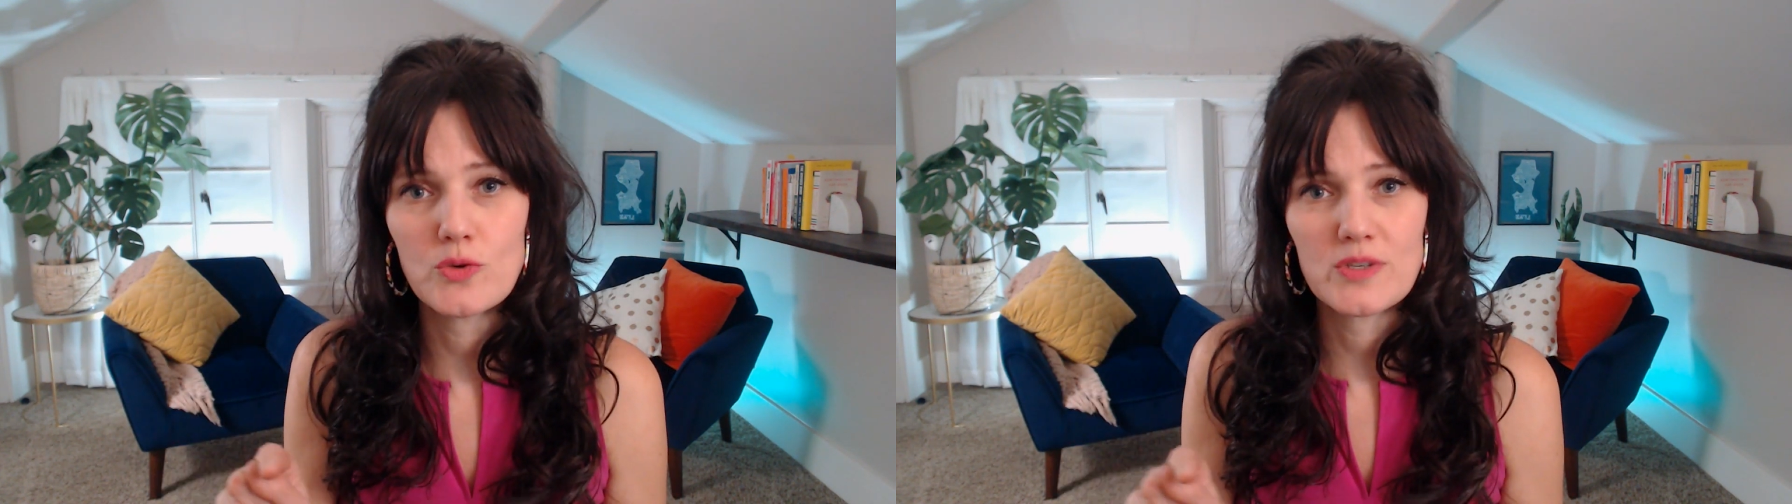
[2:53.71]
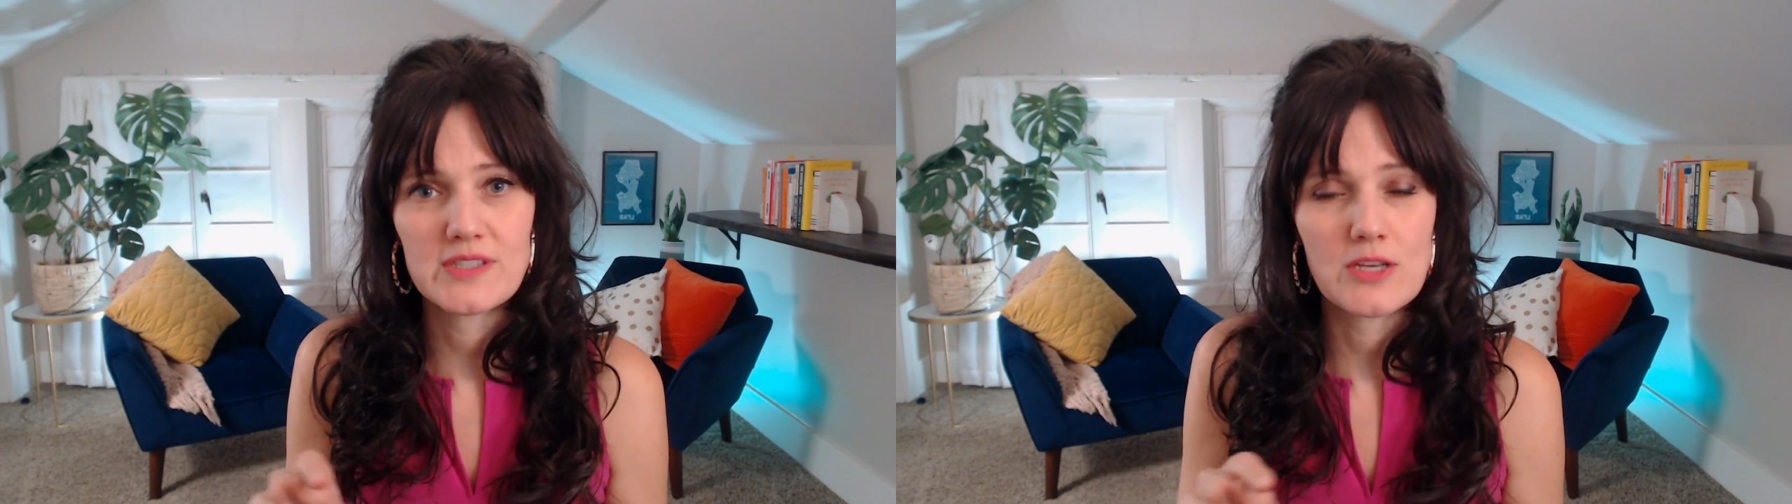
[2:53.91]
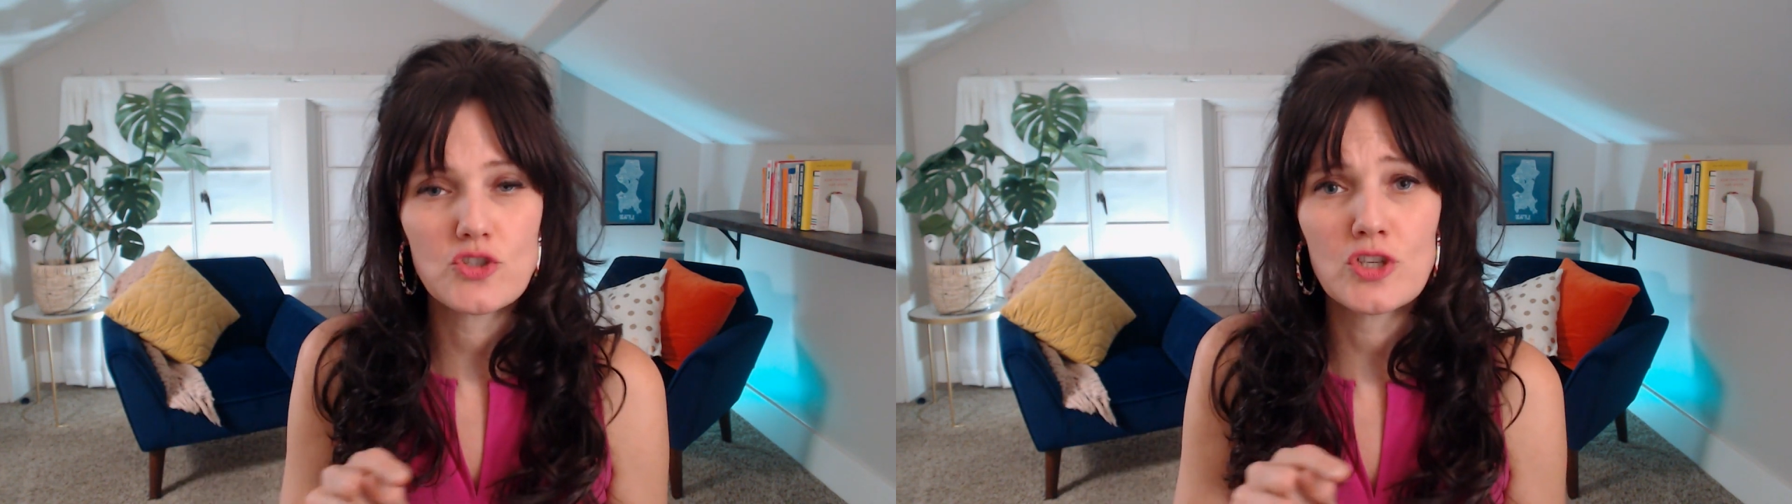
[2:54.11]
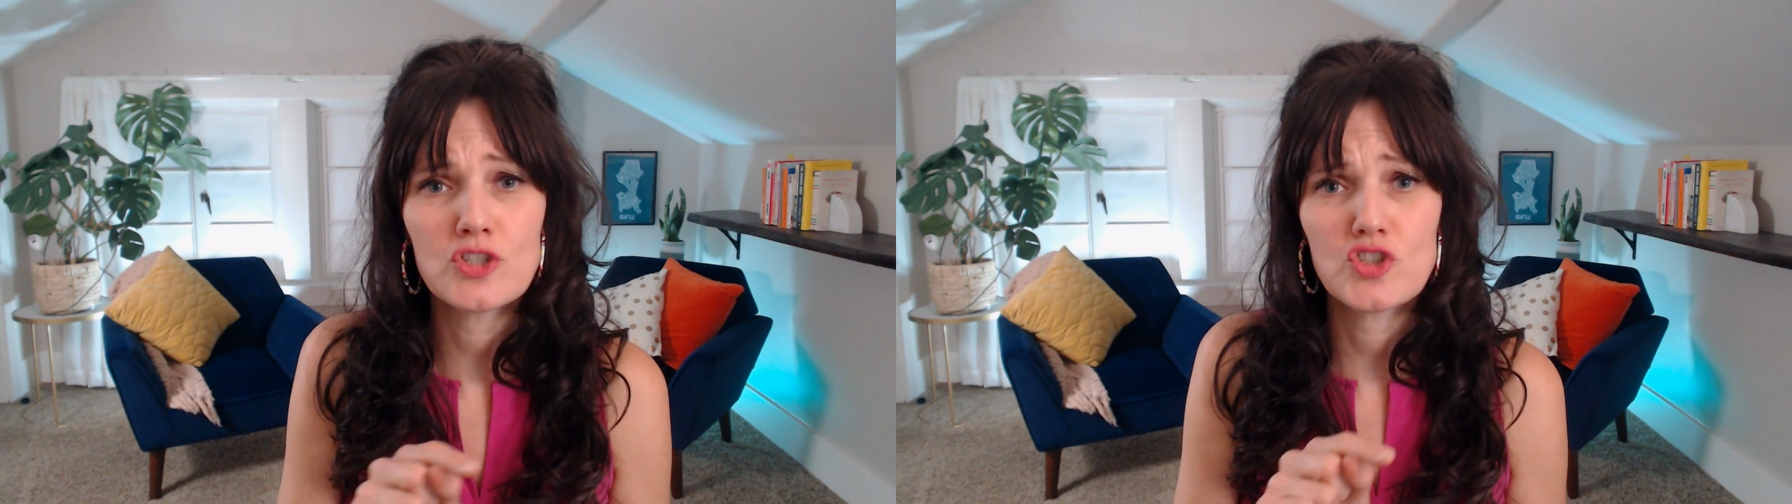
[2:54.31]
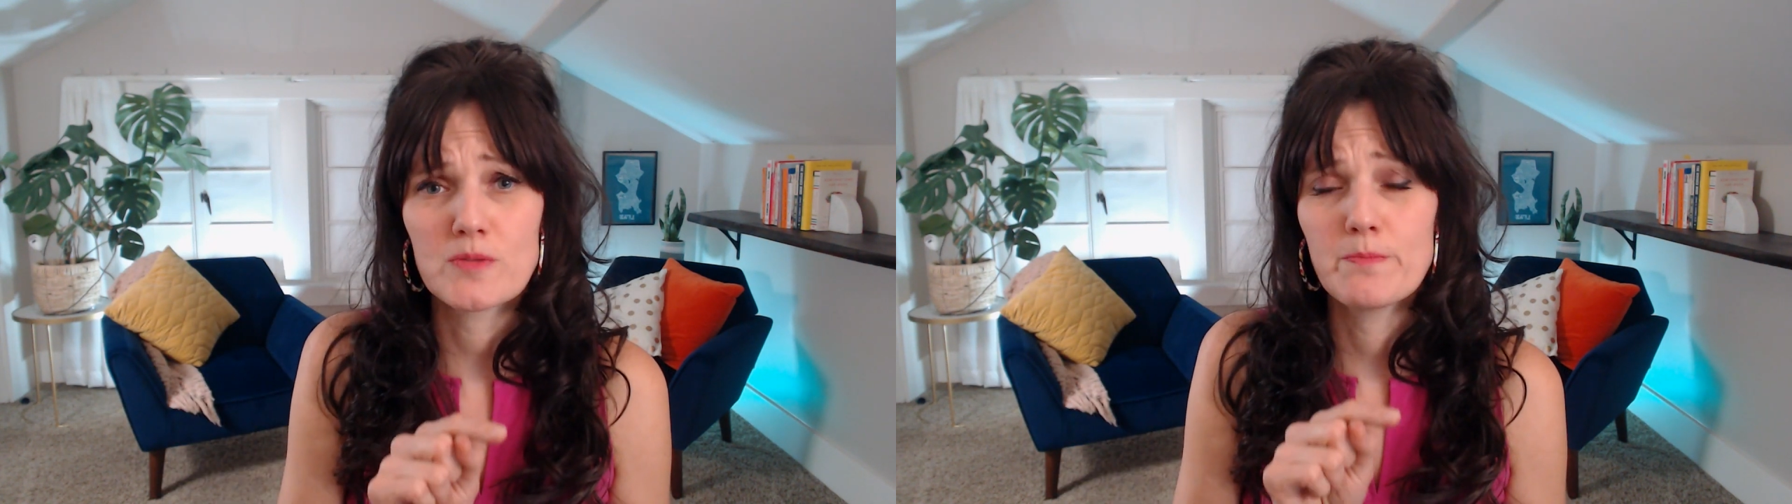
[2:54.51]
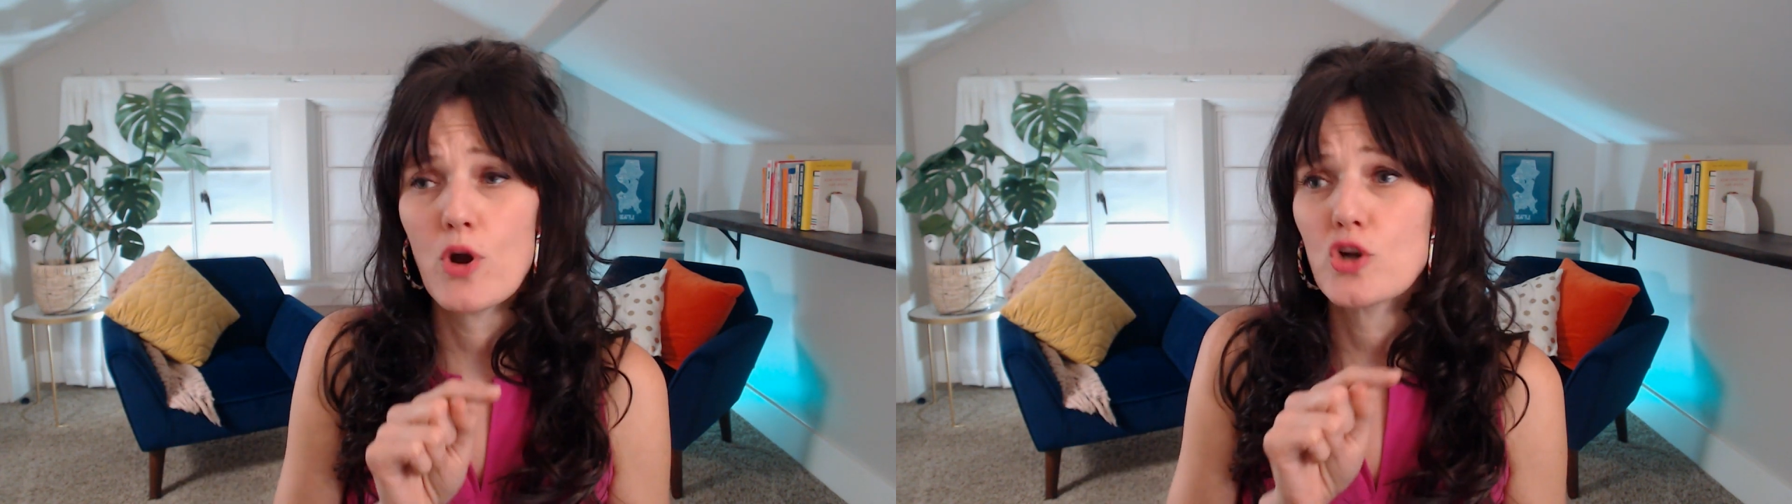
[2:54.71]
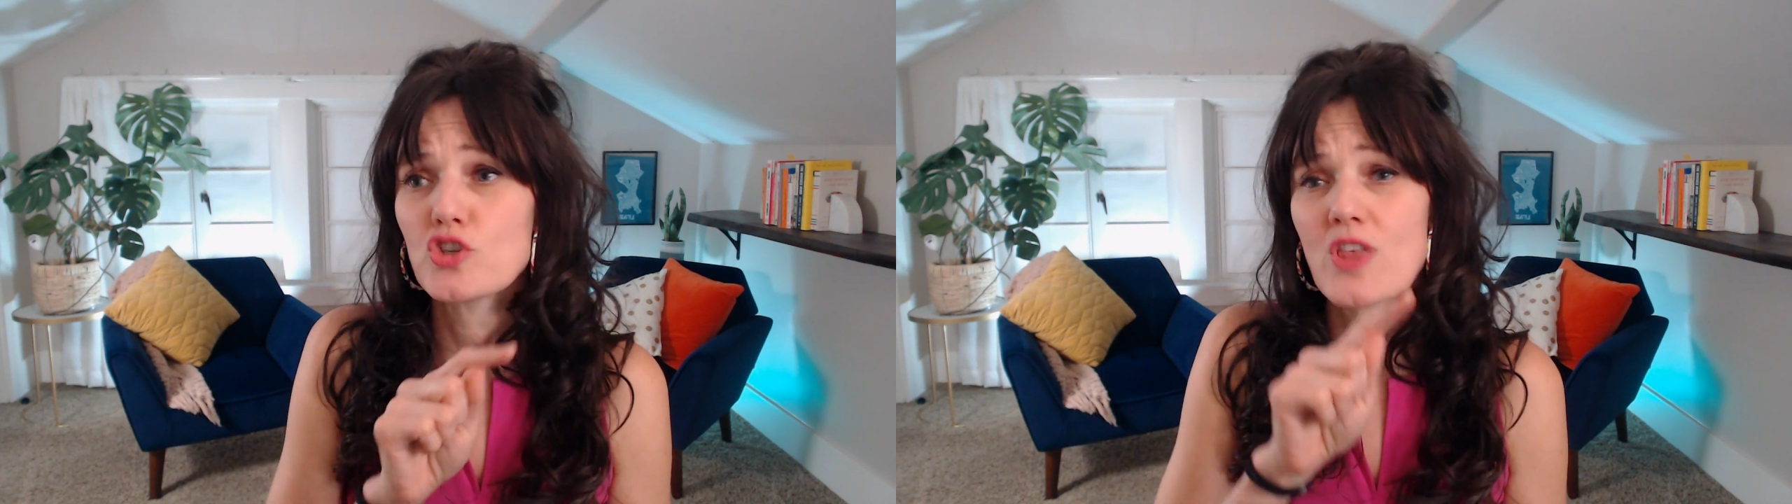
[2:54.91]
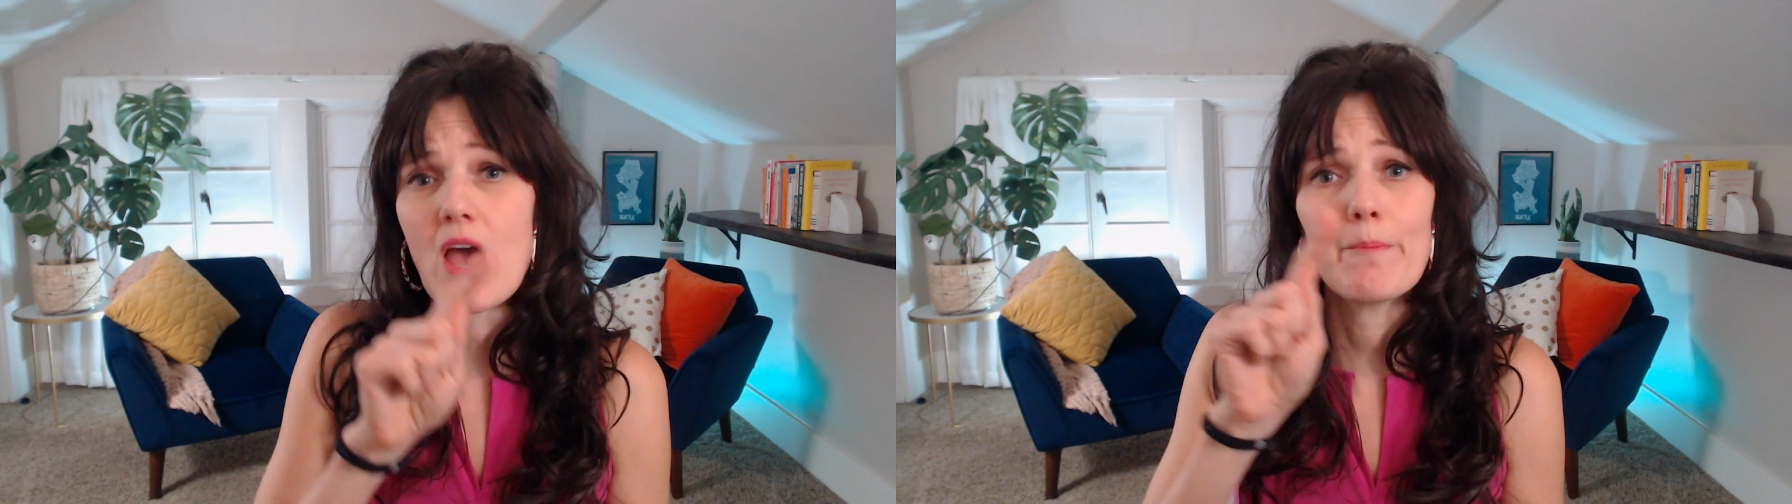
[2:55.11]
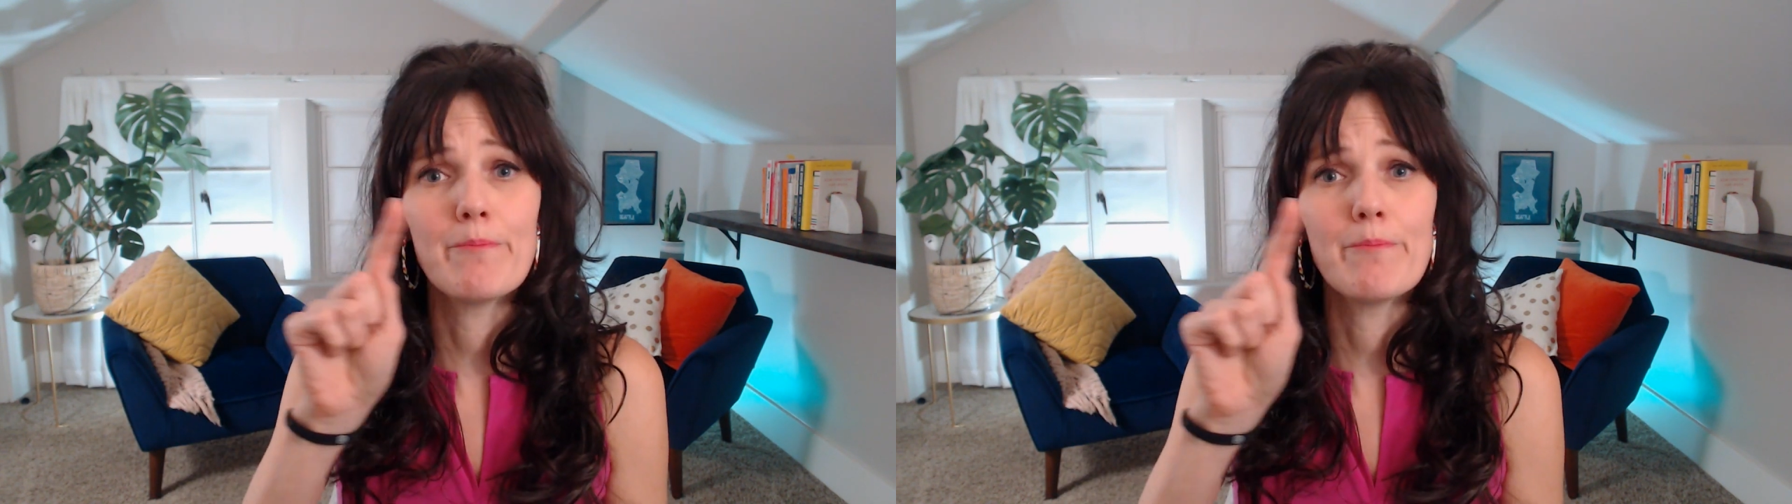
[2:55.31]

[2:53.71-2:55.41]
essentially just push that